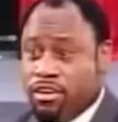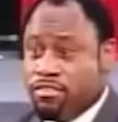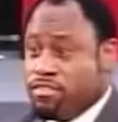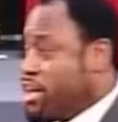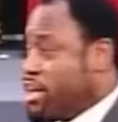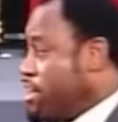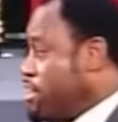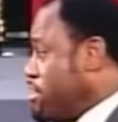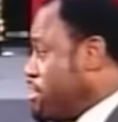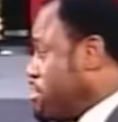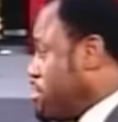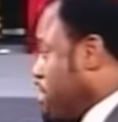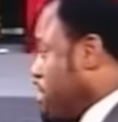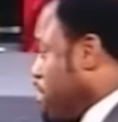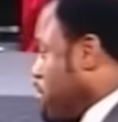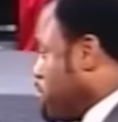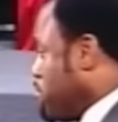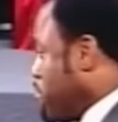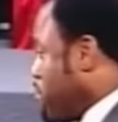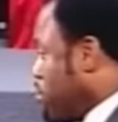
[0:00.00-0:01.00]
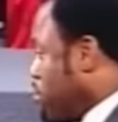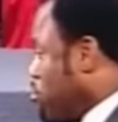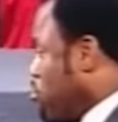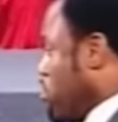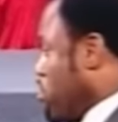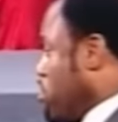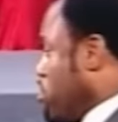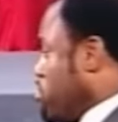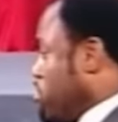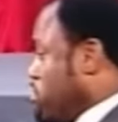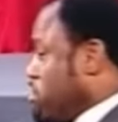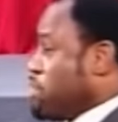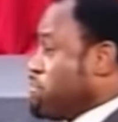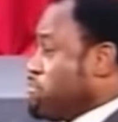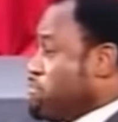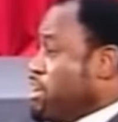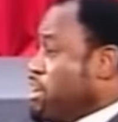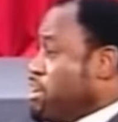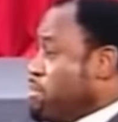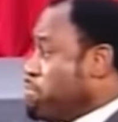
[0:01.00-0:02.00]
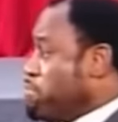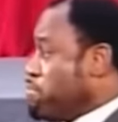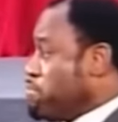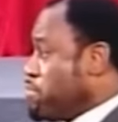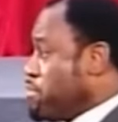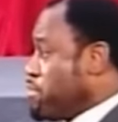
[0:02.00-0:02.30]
said to him, Who are you? He says, I'm Philip.